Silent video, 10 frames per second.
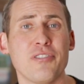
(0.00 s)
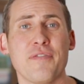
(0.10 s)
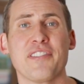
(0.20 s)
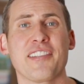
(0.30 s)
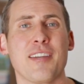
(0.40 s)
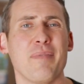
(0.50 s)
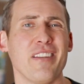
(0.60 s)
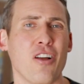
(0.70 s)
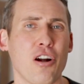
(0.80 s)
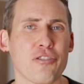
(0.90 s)
if it's going to be
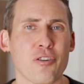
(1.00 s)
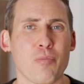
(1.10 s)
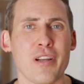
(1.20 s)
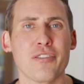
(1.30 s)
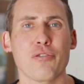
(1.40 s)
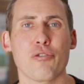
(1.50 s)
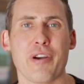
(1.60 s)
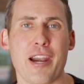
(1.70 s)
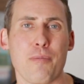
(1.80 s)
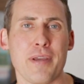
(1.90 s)
long-term rental or
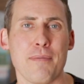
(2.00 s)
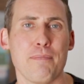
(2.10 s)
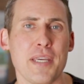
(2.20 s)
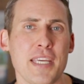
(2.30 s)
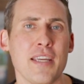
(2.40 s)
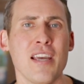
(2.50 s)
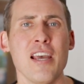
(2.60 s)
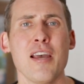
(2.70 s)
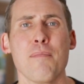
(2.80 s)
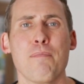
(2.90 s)
Airbnb,
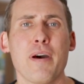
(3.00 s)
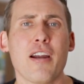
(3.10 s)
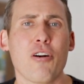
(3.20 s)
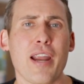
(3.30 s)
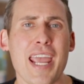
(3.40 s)
but our